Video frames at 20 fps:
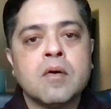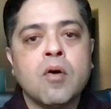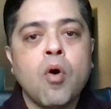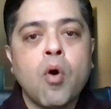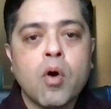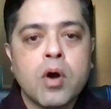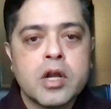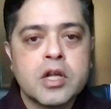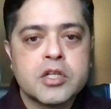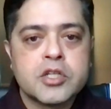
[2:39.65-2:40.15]

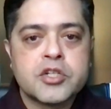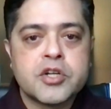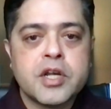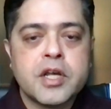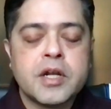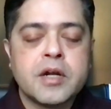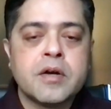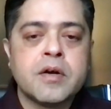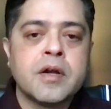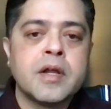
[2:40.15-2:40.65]

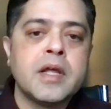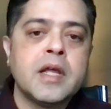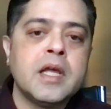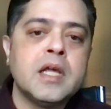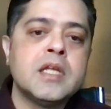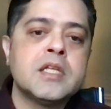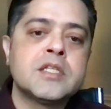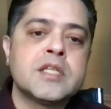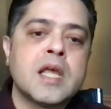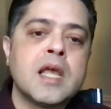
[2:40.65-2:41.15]
orchestrator
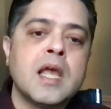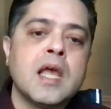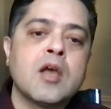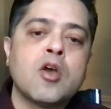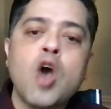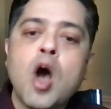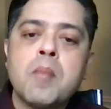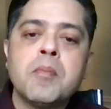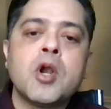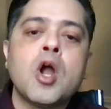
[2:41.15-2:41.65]
is a
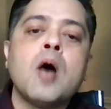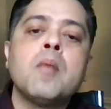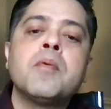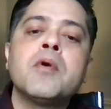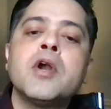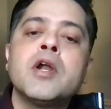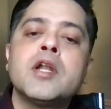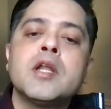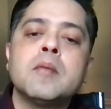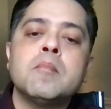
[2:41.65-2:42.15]
common
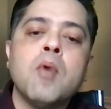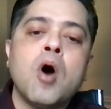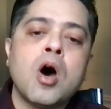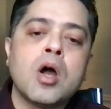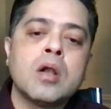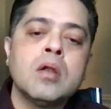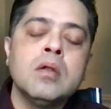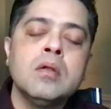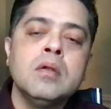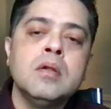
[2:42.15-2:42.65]
operating
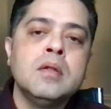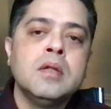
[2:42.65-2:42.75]
model,